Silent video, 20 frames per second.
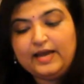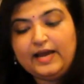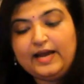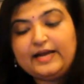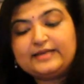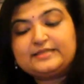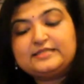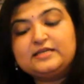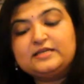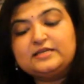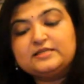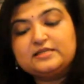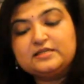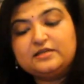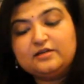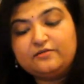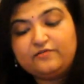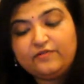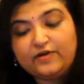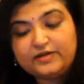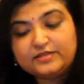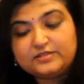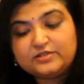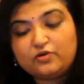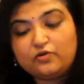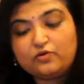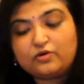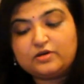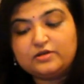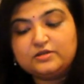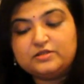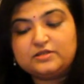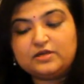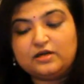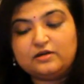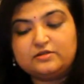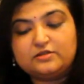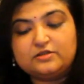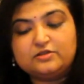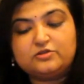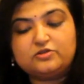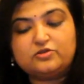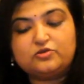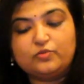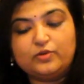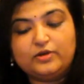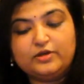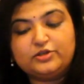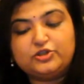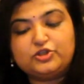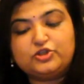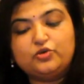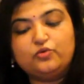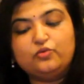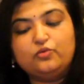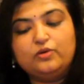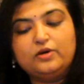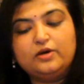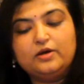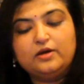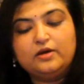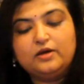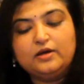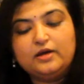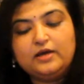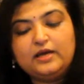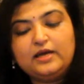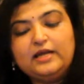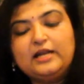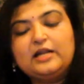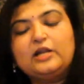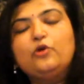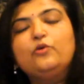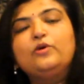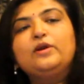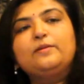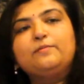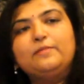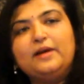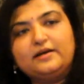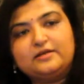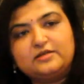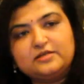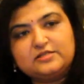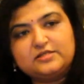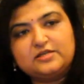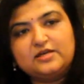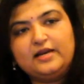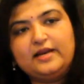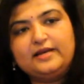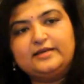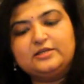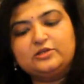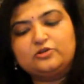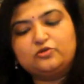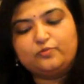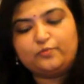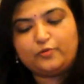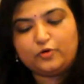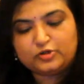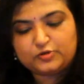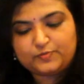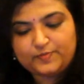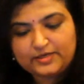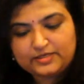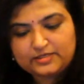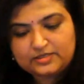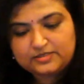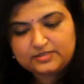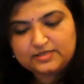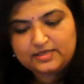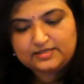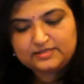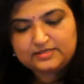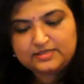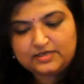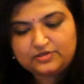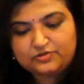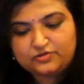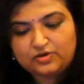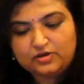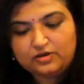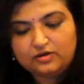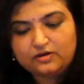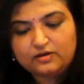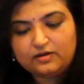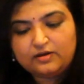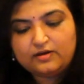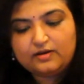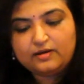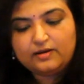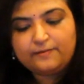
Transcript: acting as an advisor or consultant to an issue, including matters relating to prospectus, etc.